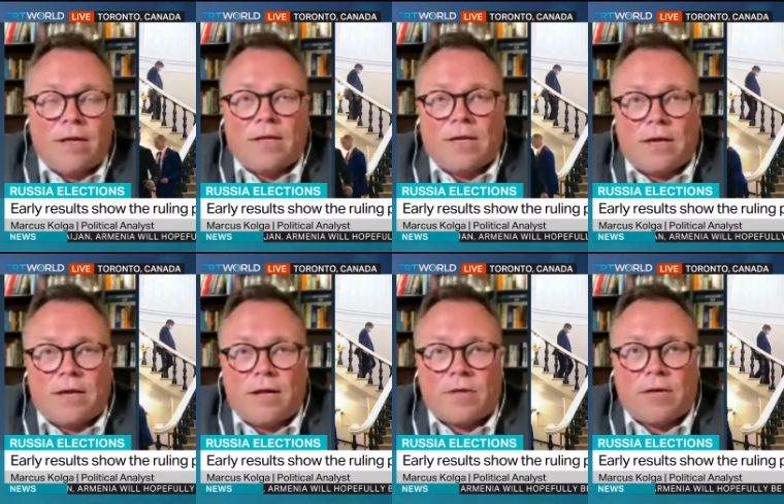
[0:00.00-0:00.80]
the
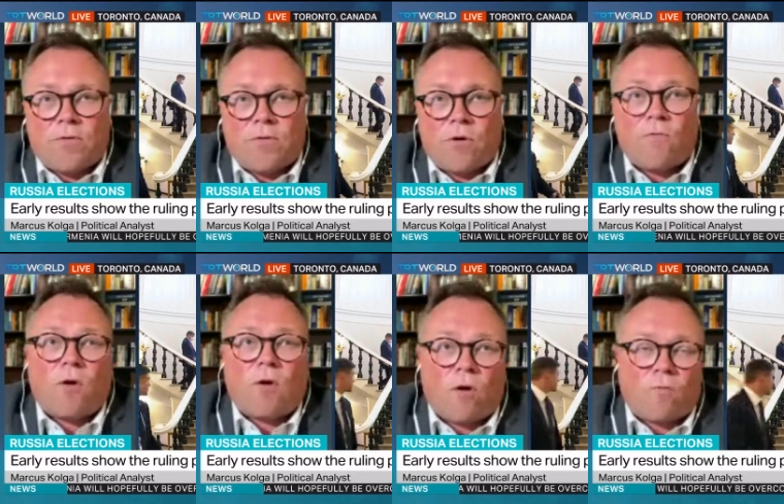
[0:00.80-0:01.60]
uh, the
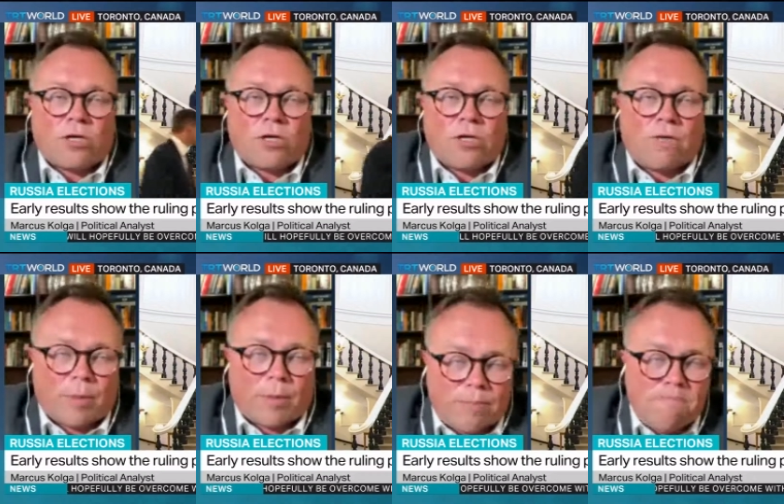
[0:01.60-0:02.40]
overall Russian government.